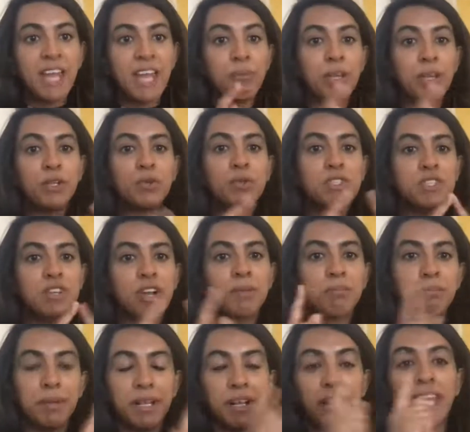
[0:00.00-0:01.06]
And when you
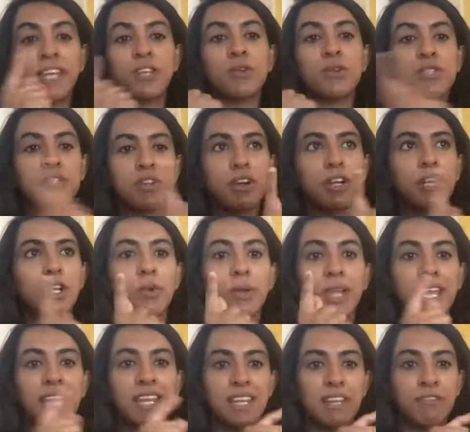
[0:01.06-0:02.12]
start you start
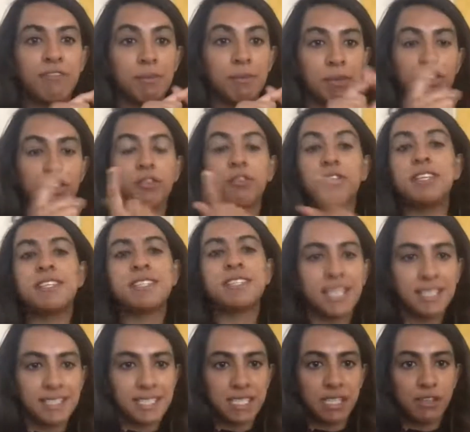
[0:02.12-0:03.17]
looking at it from a
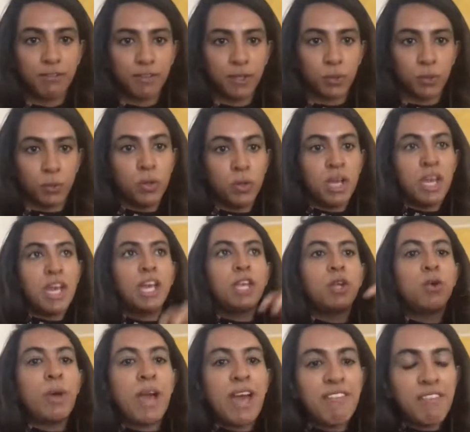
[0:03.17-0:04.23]
360 view,
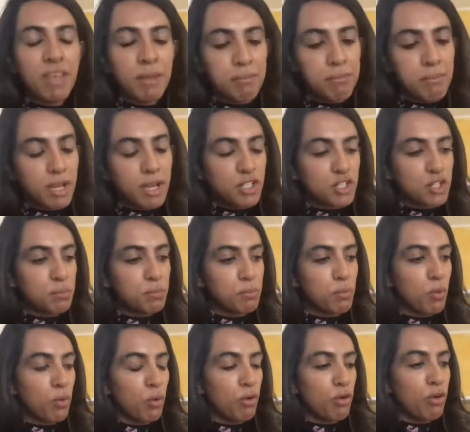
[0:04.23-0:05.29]
you have a much
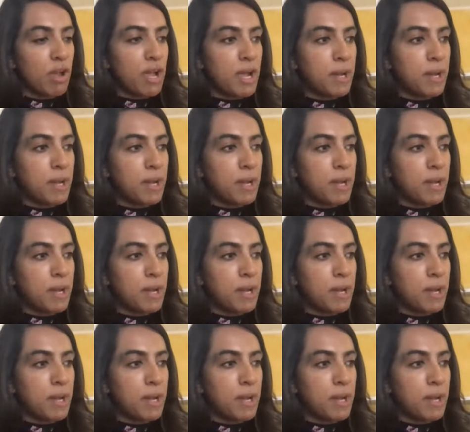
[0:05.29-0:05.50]
more